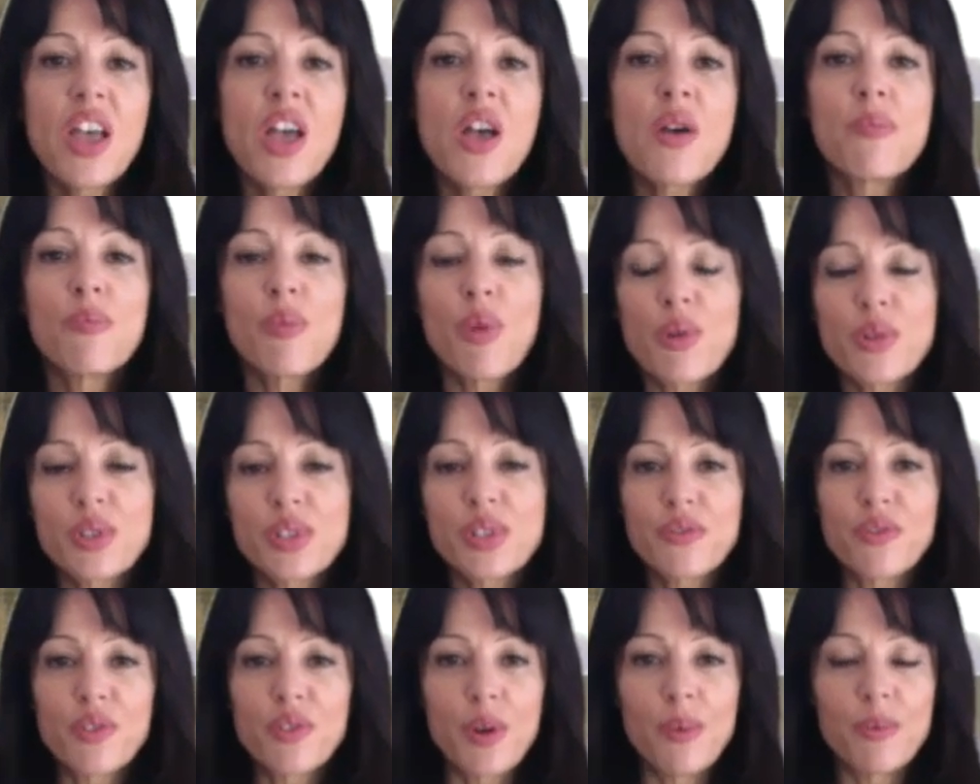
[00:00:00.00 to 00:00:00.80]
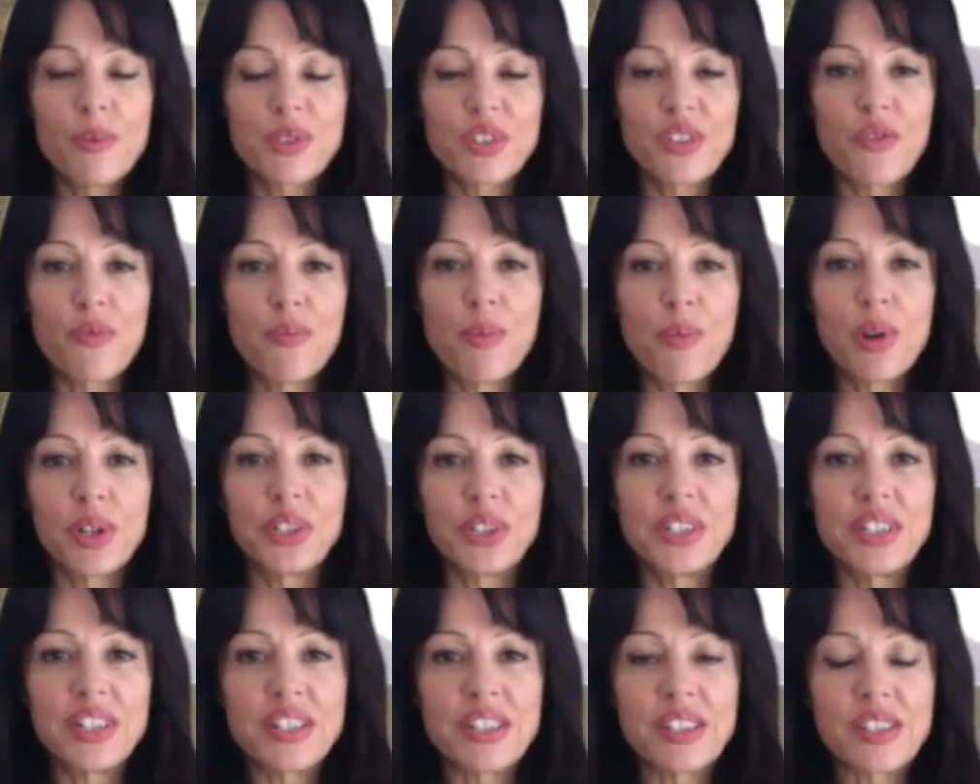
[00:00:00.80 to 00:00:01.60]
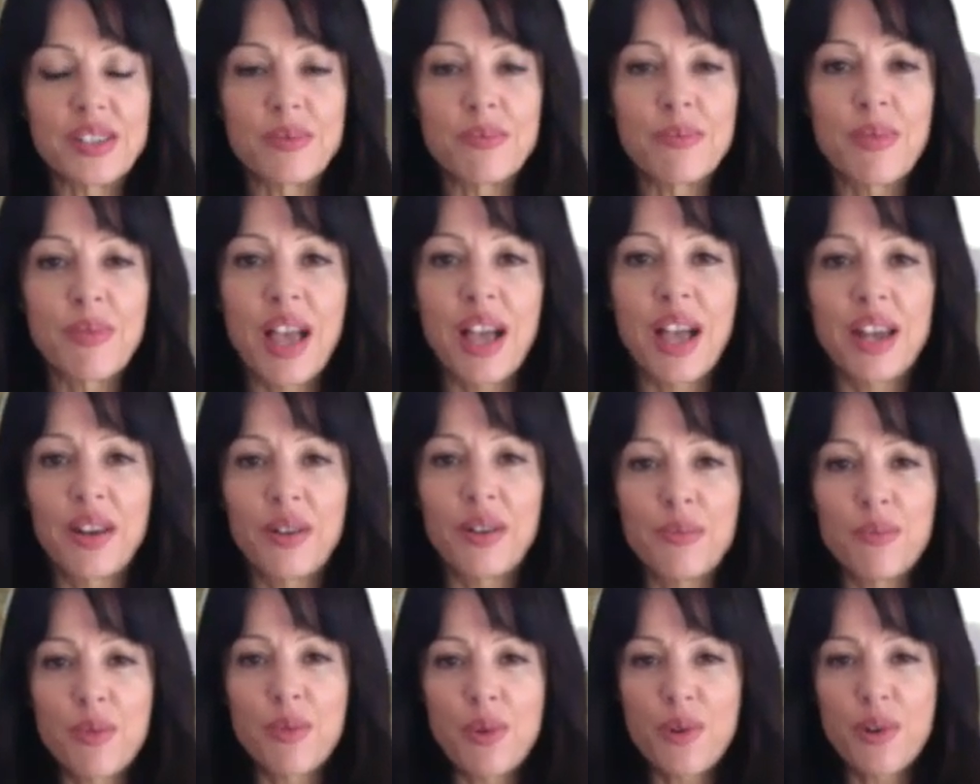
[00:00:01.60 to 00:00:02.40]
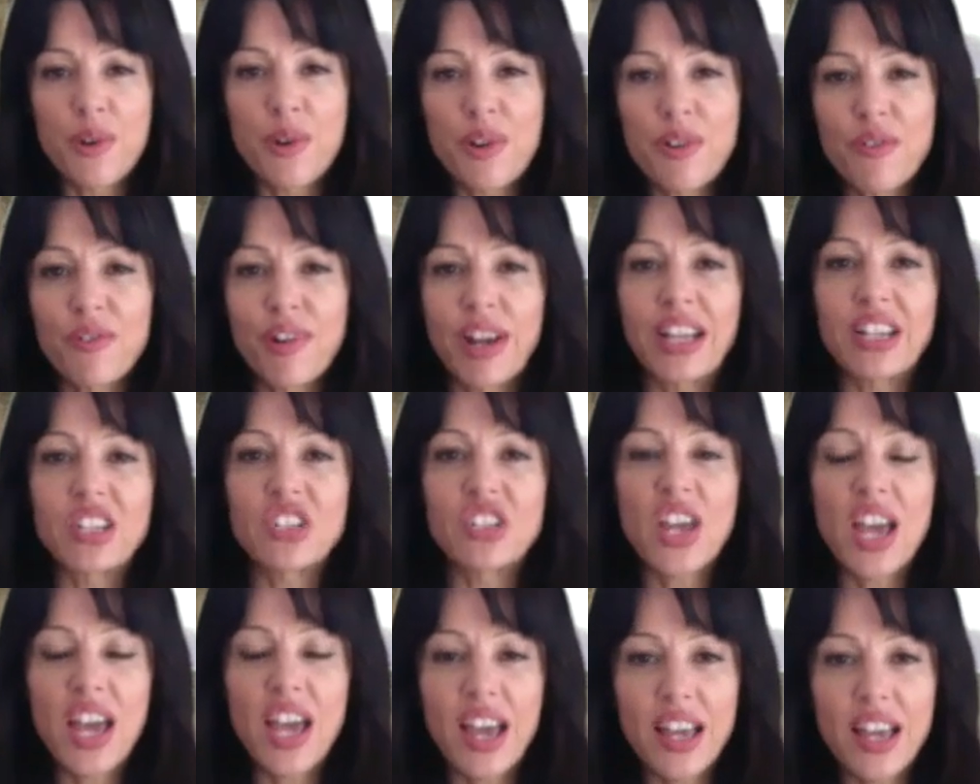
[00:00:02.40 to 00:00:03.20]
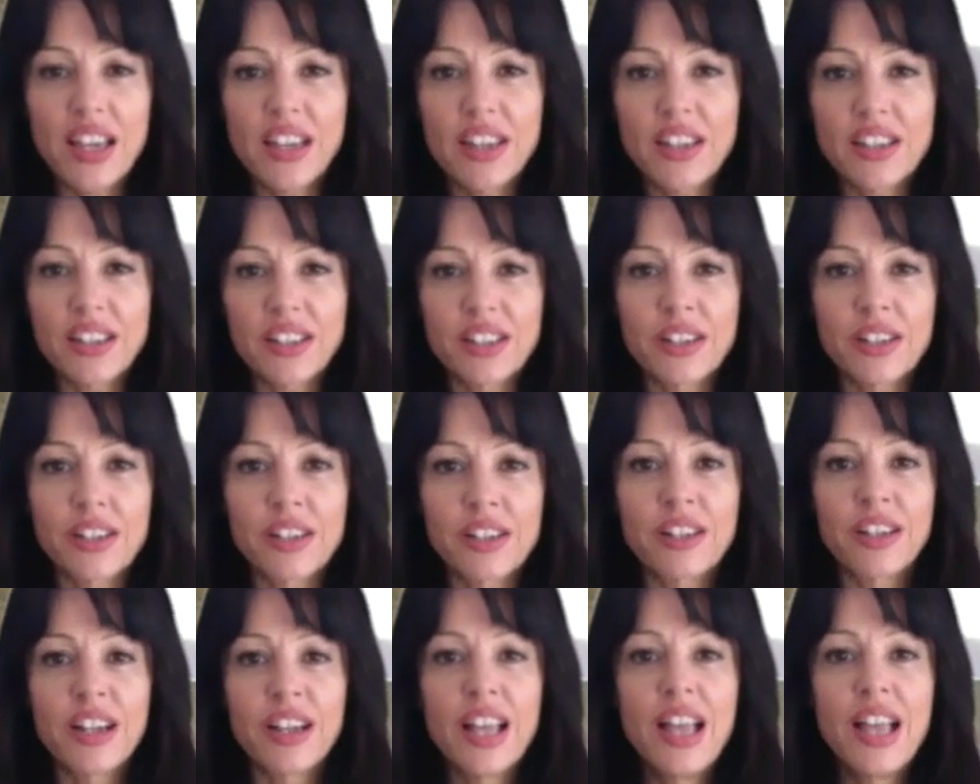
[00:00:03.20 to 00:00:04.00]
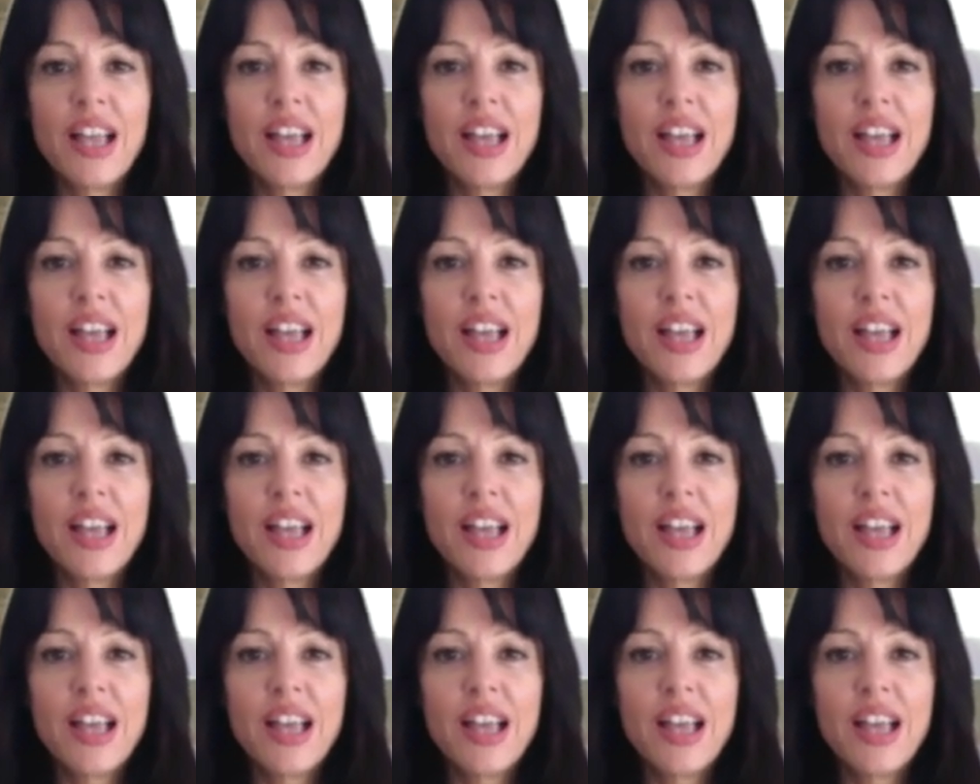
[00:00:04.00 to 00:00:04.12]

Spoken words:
Most forms of modernism had a more rectangular,